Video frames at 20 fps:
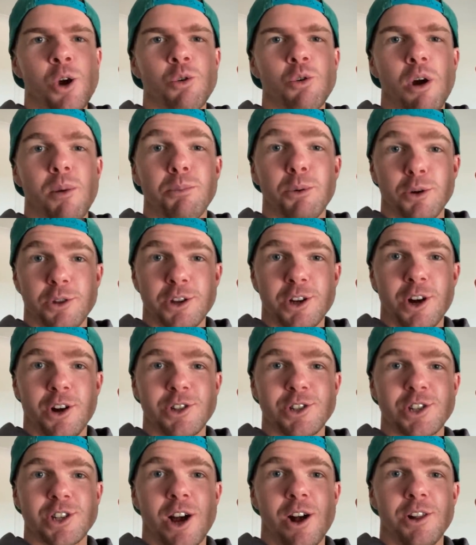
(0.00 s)
where I bought the
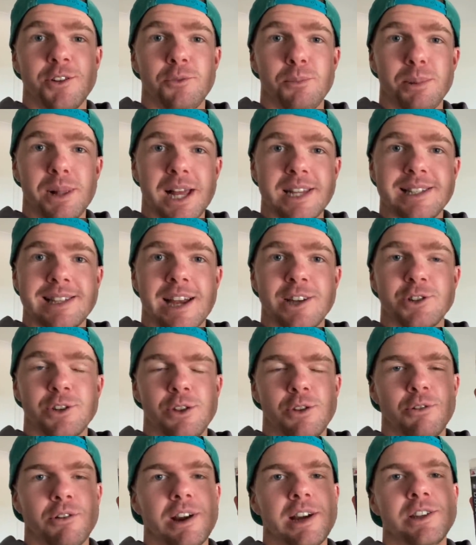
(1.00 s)
console of a
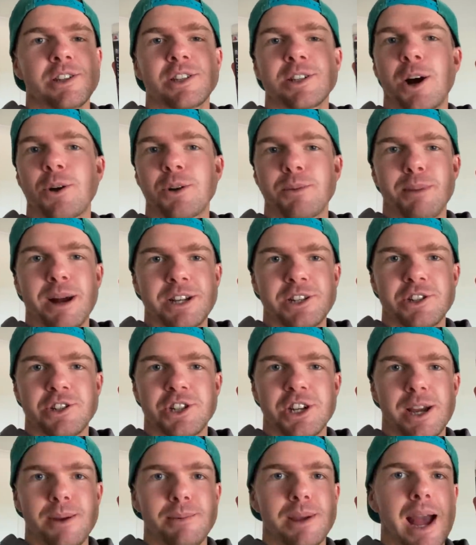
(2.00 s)
PlayStation three, sold a bunch of
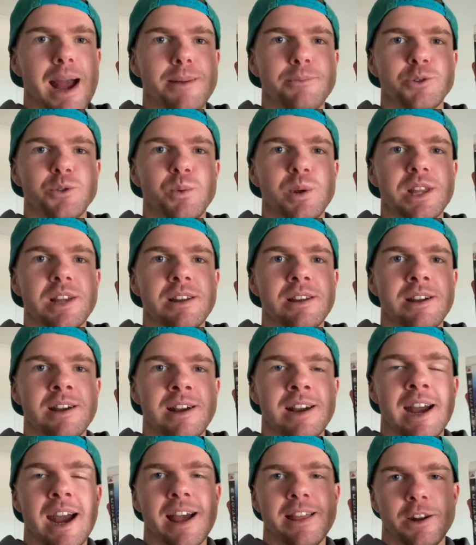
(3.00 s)
cheap games with it,
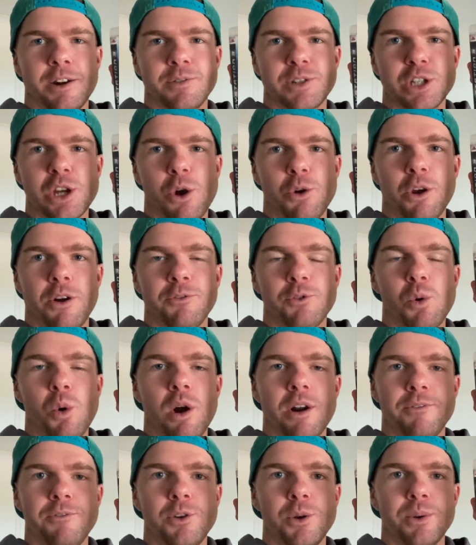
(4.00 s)
and then I've sold off
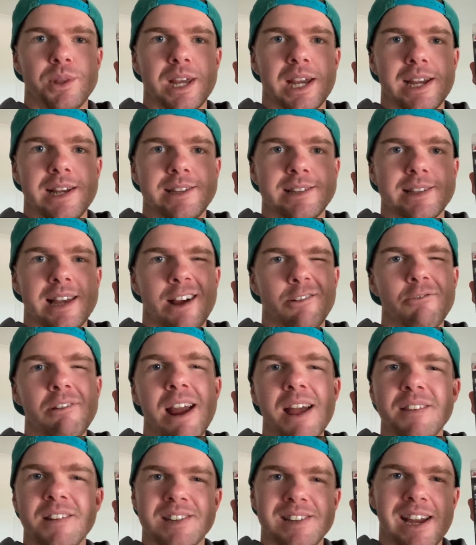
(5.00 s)
quite a few of these
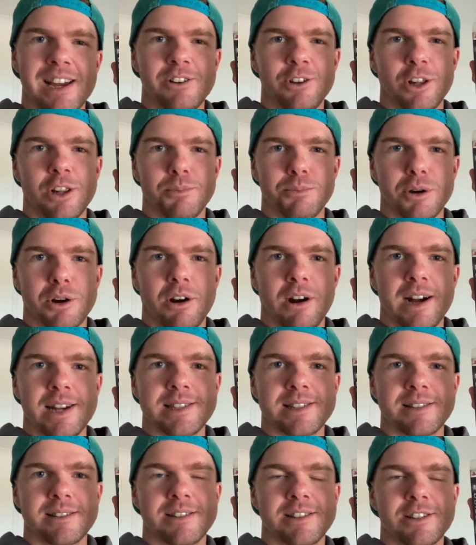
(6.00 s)
around the ten dollar
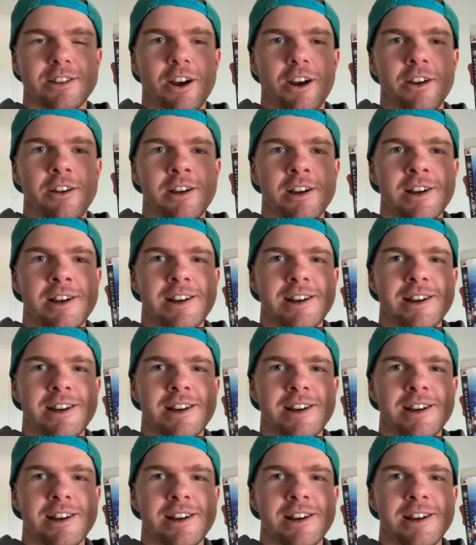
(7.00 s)
price. So a